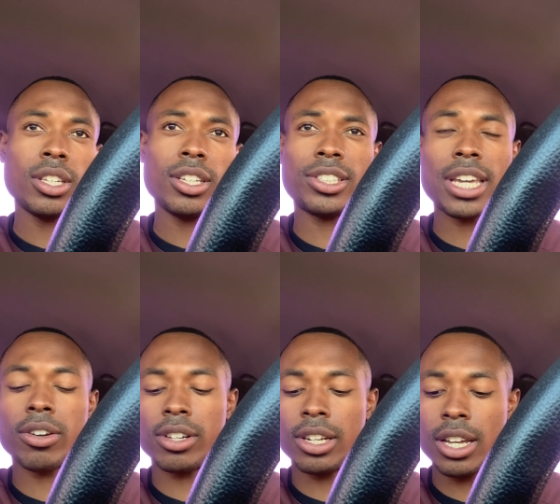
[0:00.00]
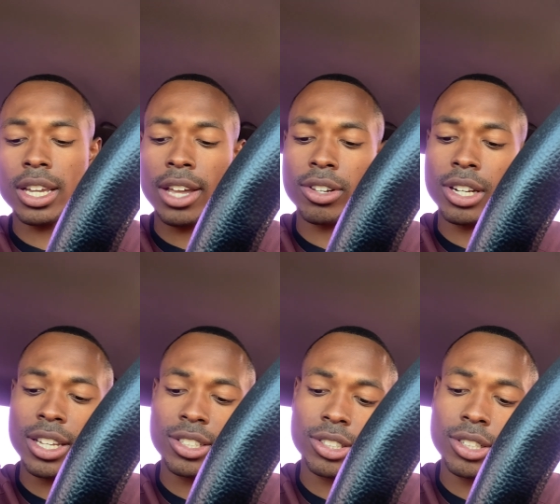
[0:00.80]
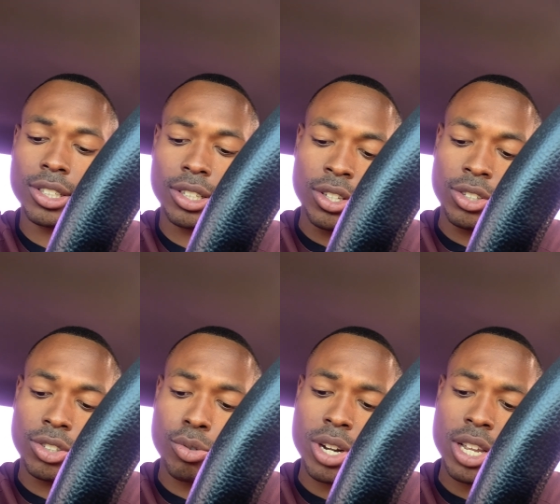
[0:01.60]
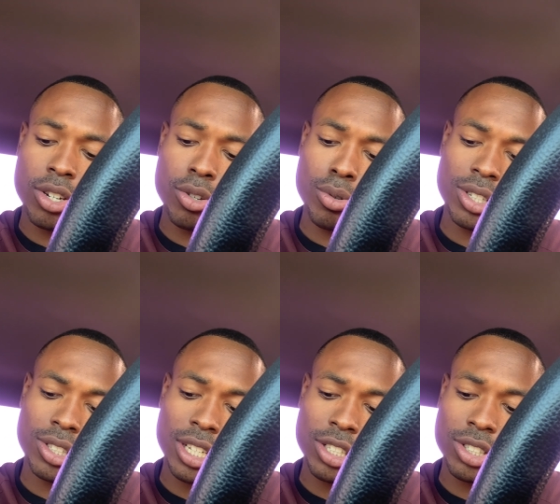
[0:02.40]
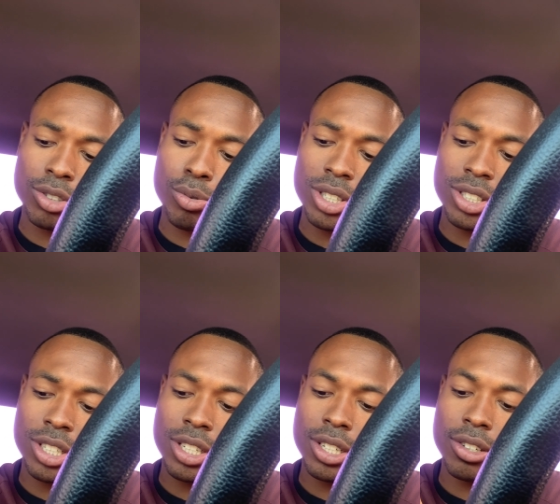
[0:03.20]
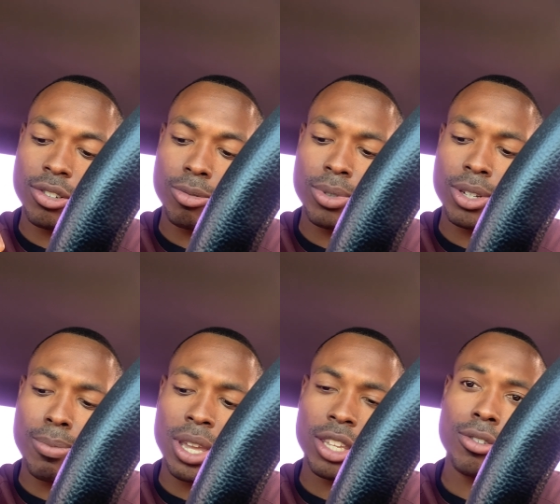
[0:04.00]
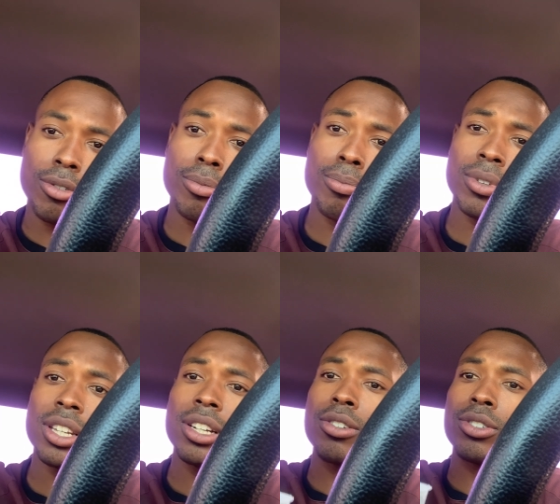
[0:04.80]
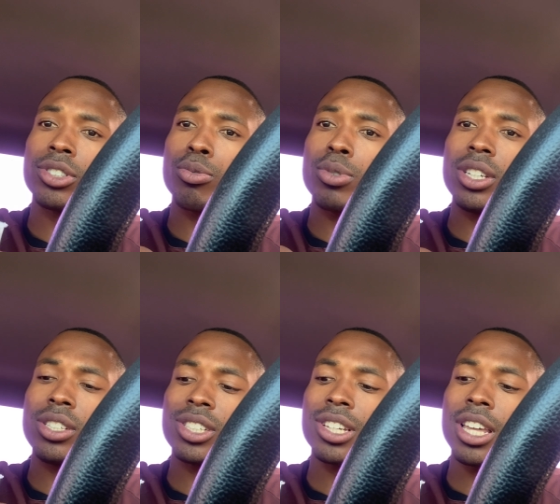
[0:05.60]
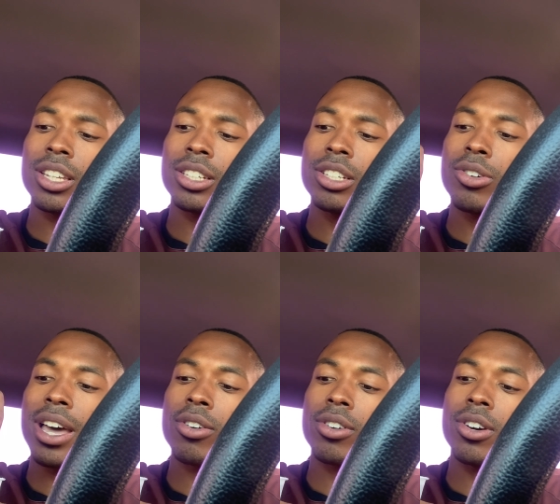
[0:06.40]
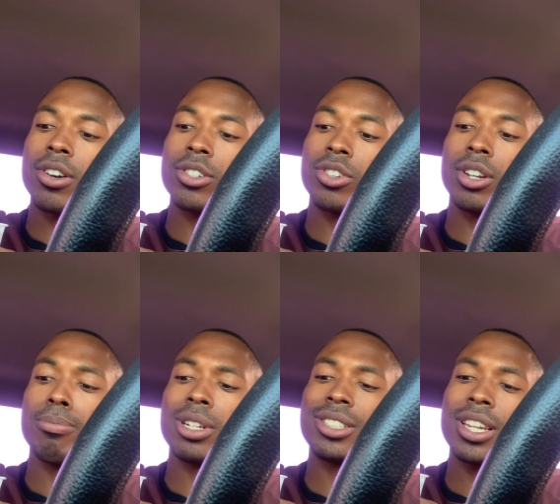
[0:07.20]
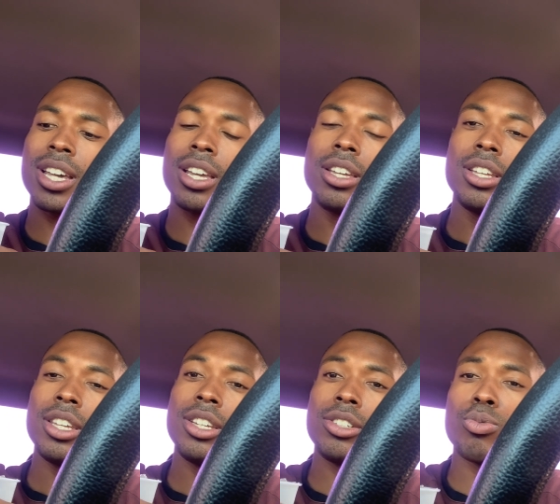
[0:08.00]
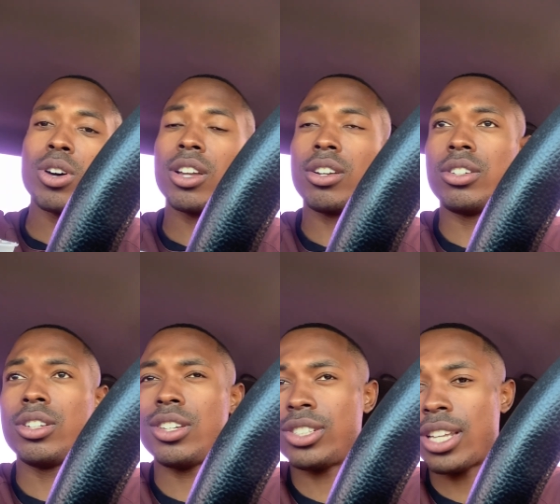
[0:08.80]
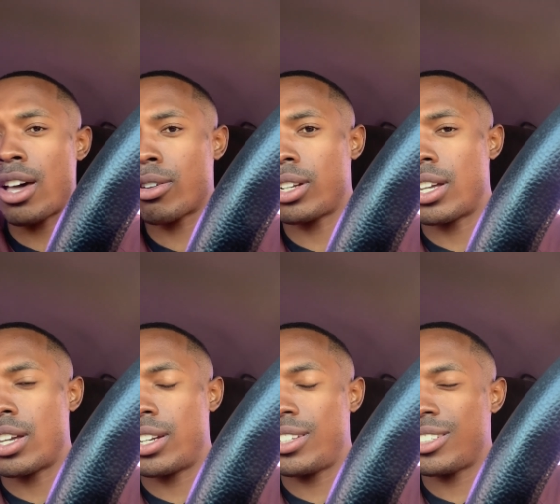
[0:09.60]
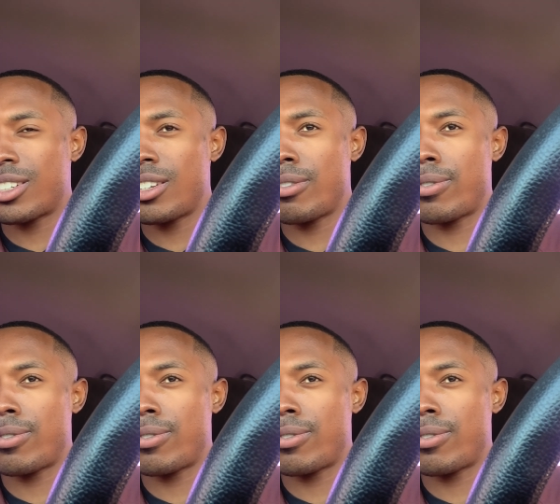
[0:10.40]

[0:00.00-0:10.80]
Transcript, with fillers: it's alkaline. Alkaline is good. So what I do is I'll just squeeze it in a little bit. Make you get a little squeeze. It's like a little alcohol drink, but it's not. It's water. It's alkaline. It's good